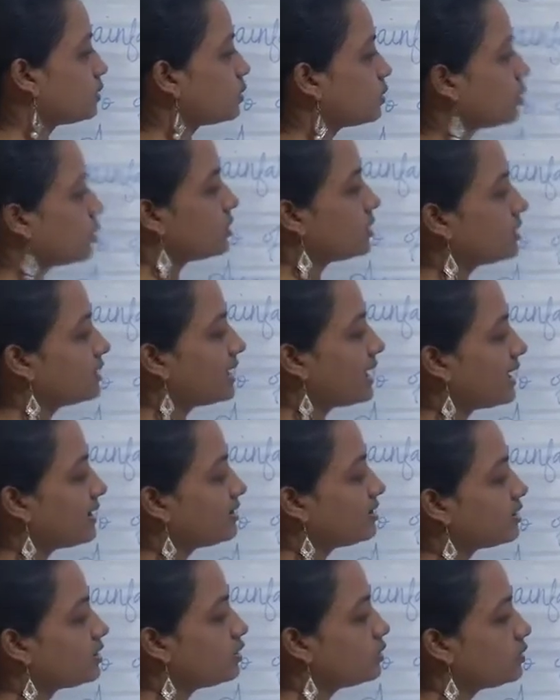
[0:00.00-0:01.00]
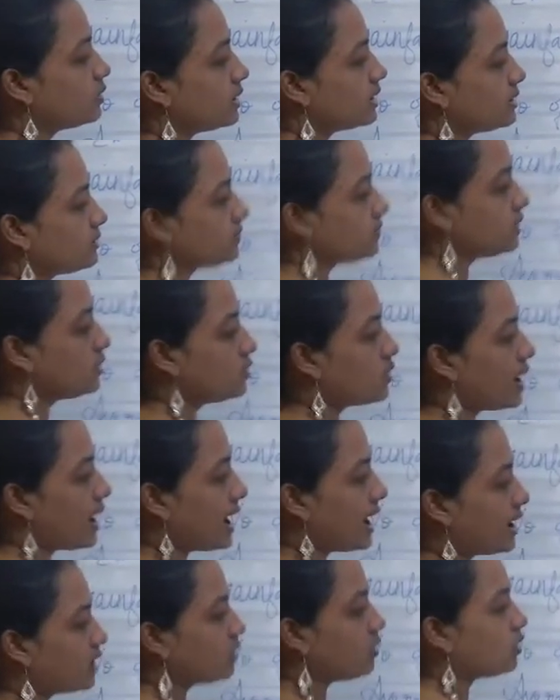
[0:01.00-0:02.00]
So what is the answer you get when you
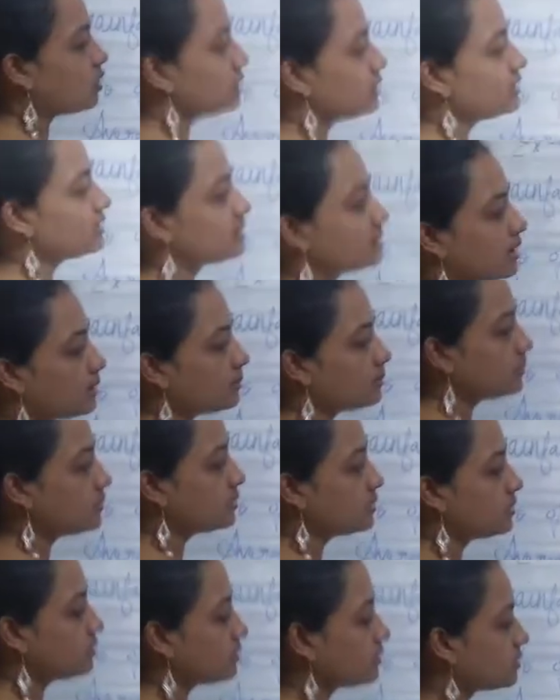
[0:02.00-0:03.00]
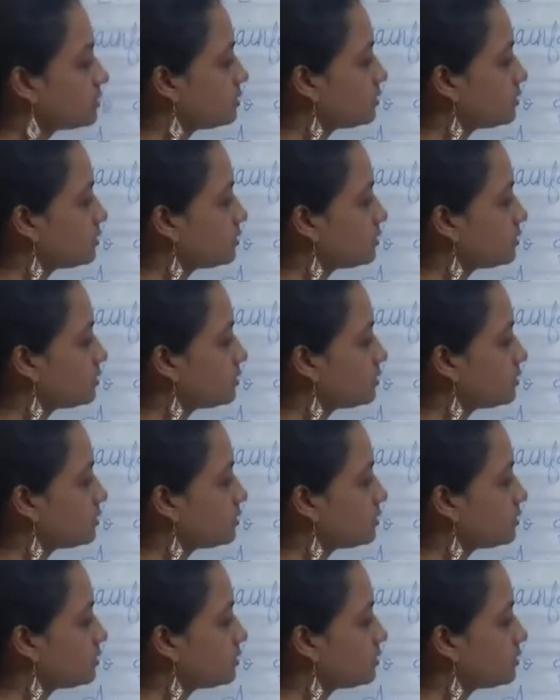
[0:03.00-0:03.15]
add all these numbers?